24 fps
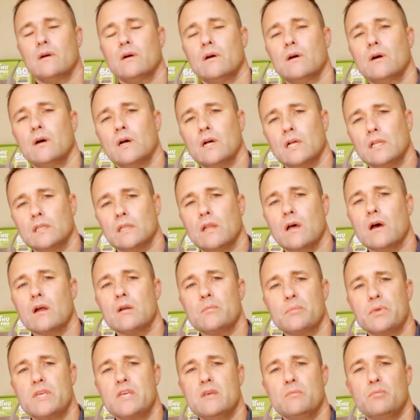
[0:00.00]
A lot of
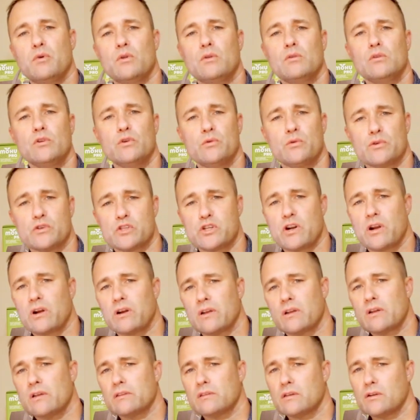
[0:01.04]
people who are trying to
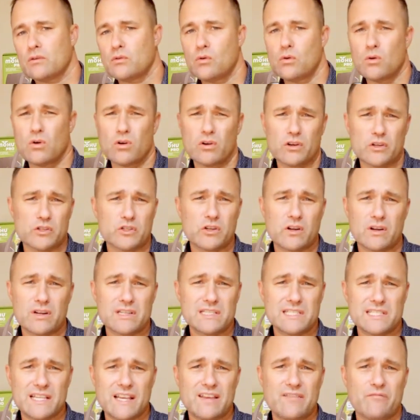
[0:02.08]
cut the cord are trying to
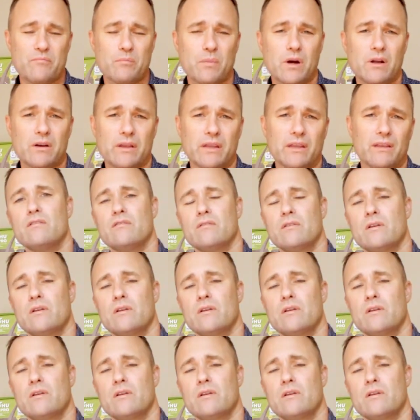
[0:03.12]
save money,